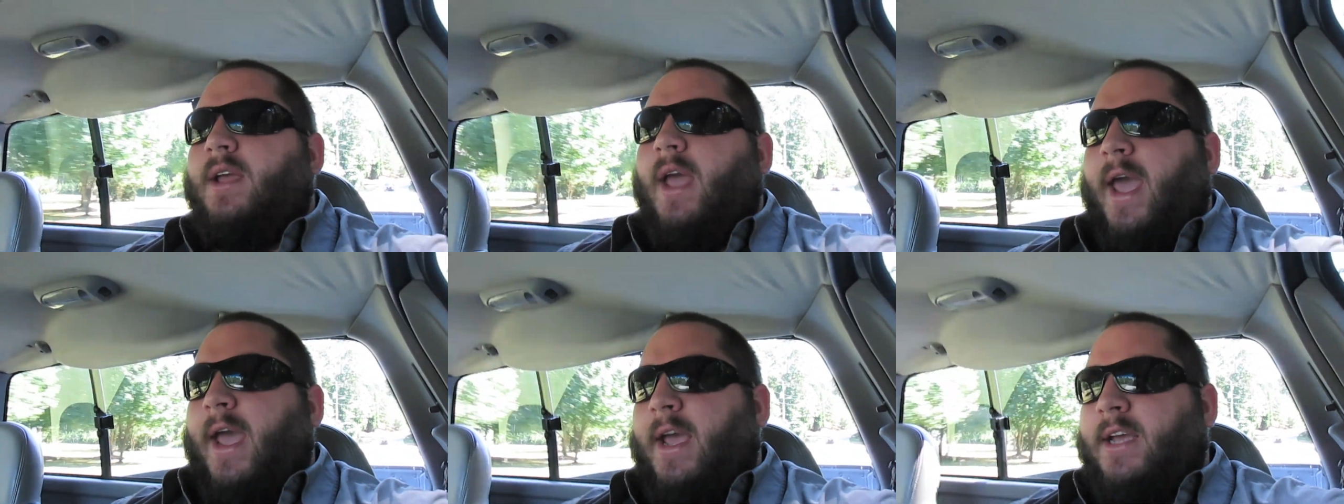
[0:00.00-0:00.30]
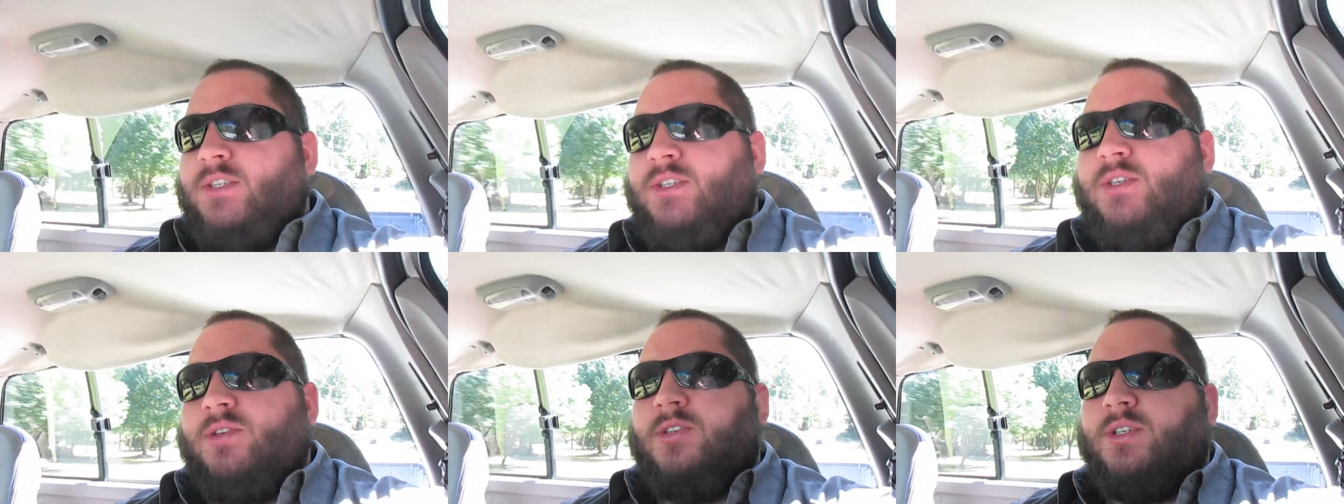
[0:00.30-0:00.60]

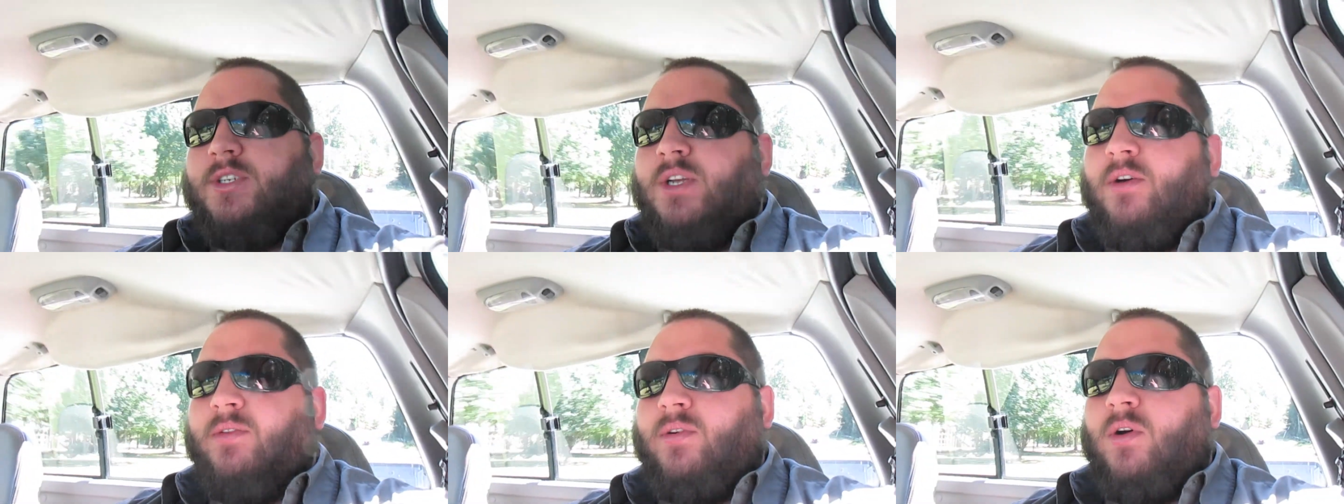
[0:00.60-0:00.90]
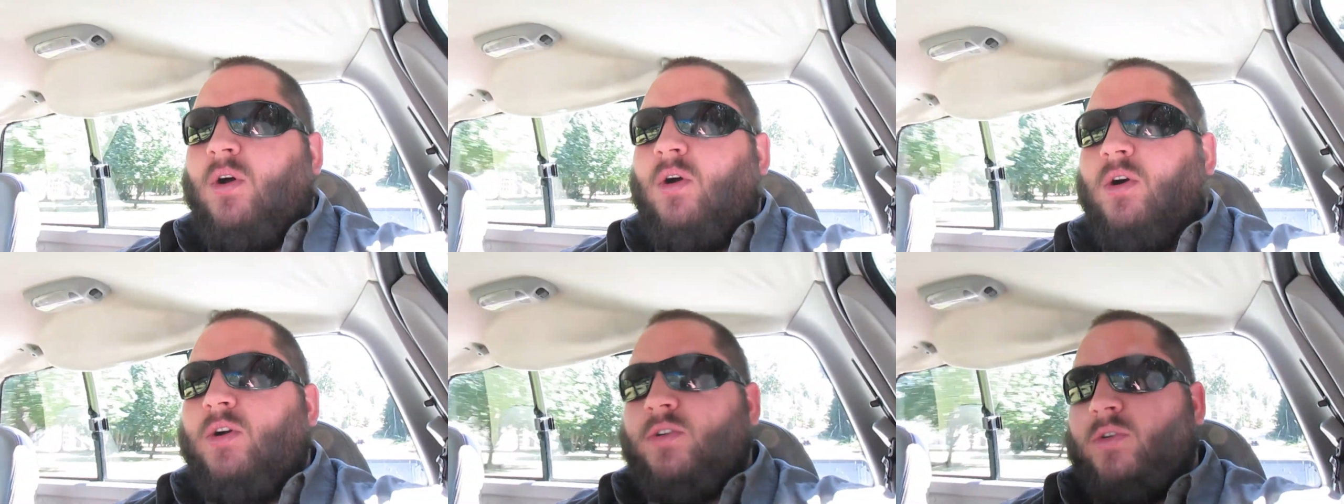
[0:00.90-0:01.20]
ask yourself
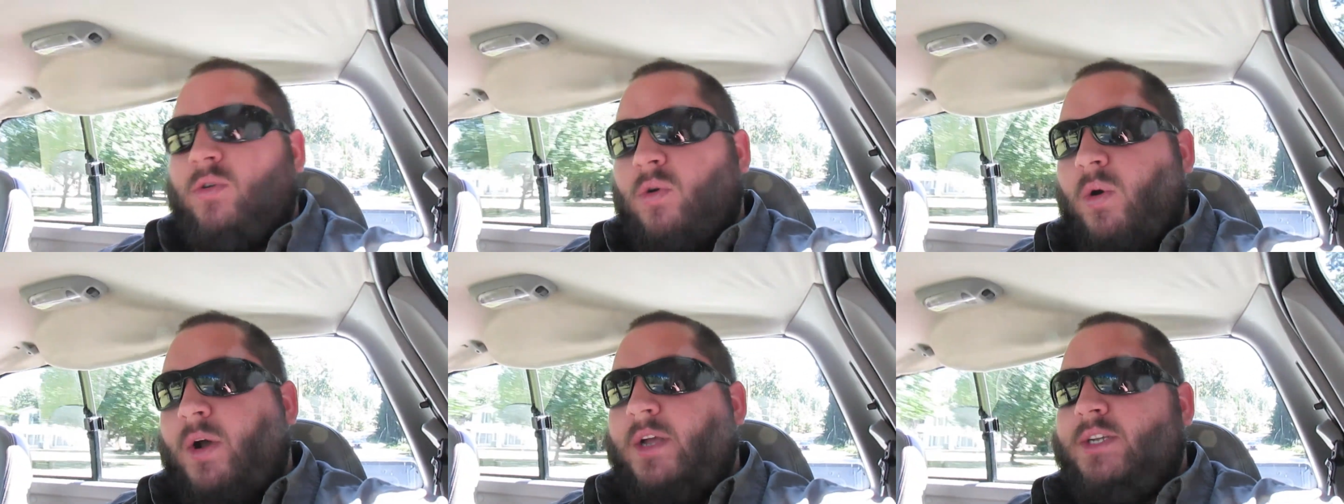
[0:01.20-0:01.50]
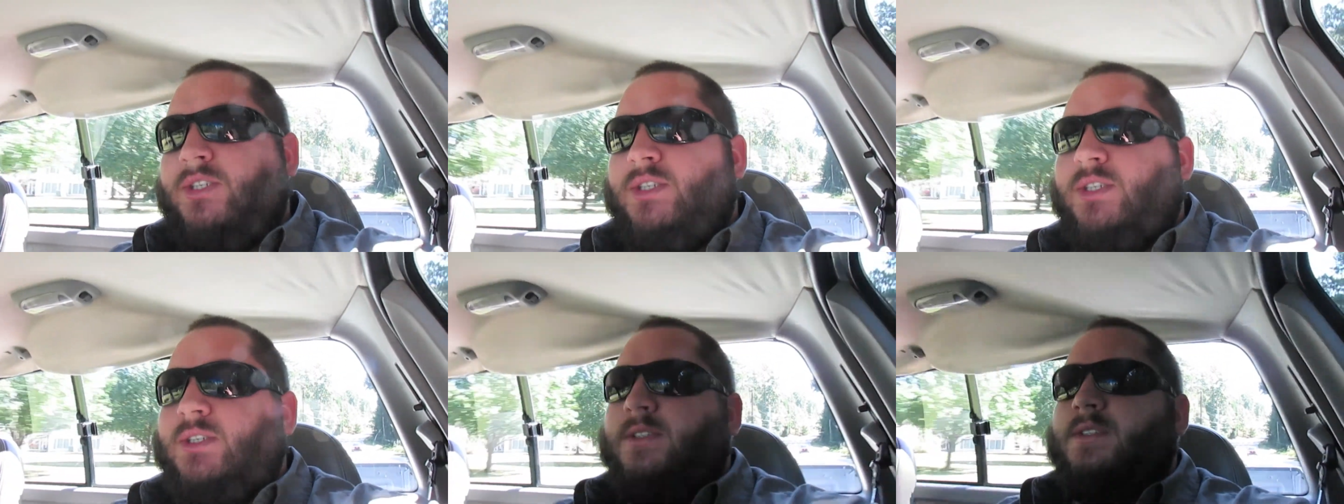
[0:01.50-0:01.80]
hard
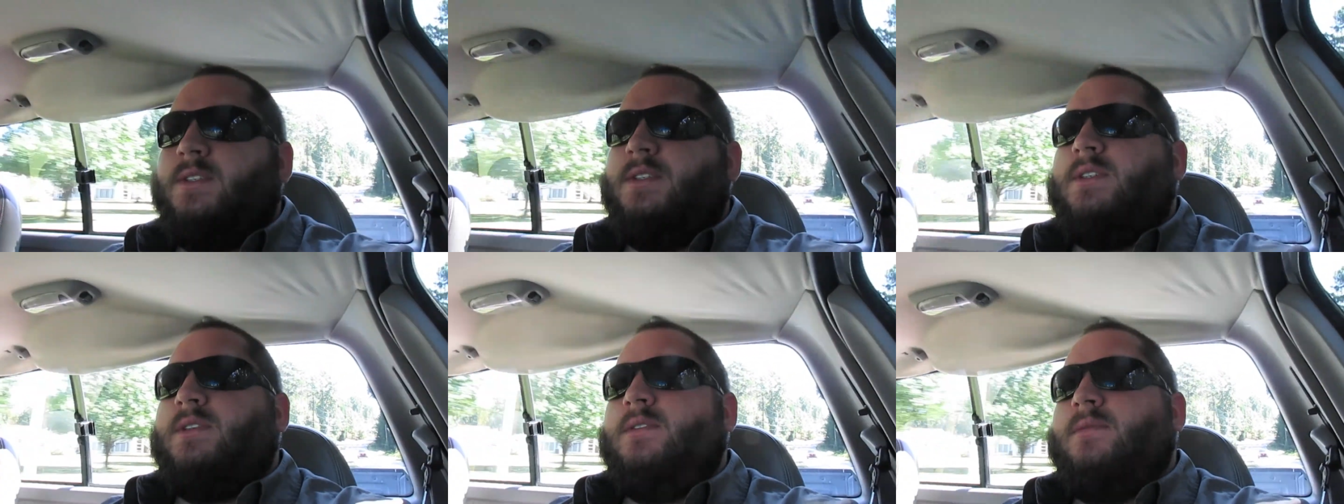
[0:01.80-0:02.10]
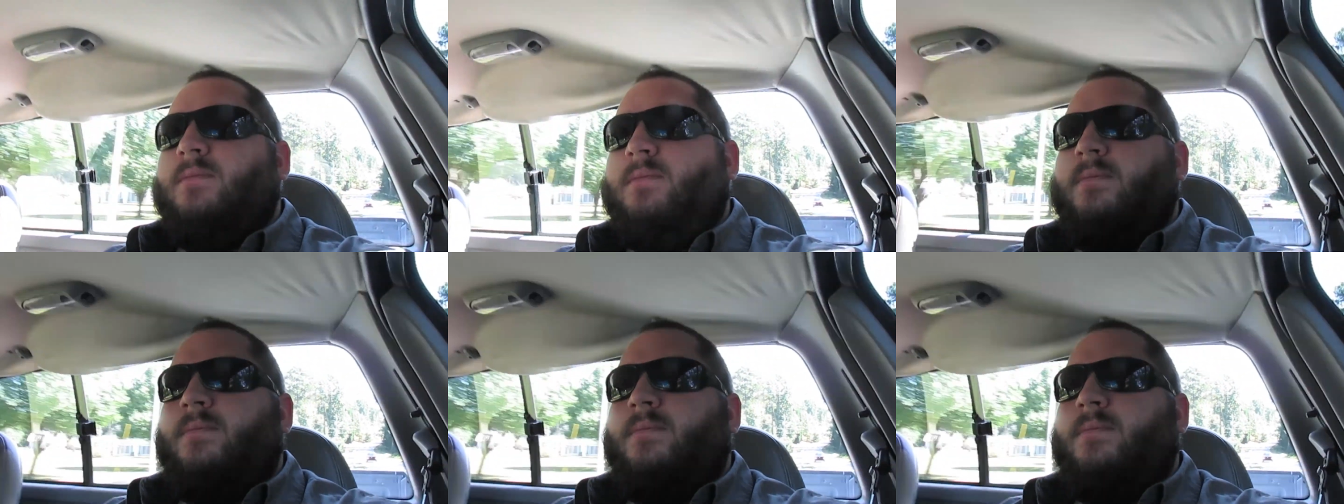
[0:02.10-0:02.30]
questions.